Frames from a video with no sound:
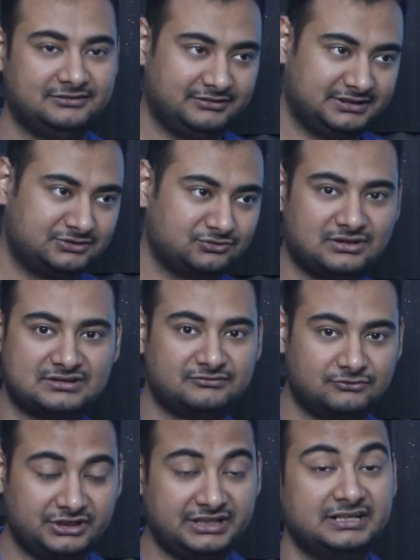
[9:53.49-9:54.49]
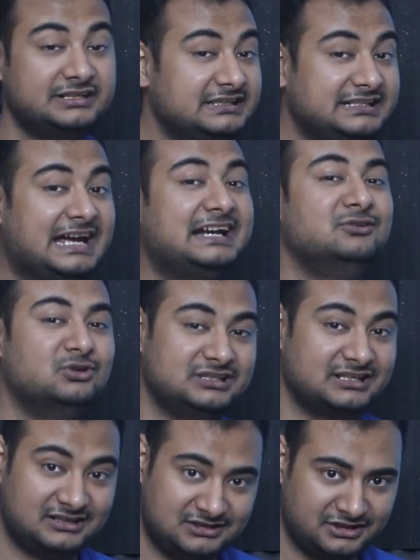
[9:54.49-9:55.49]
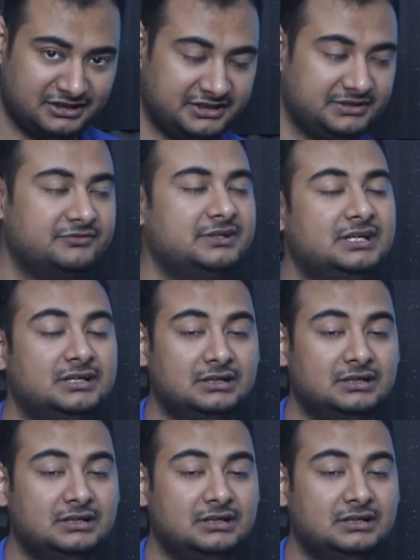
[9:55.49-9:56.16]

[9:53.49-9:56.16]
in 2014? Again, they had no other alternative.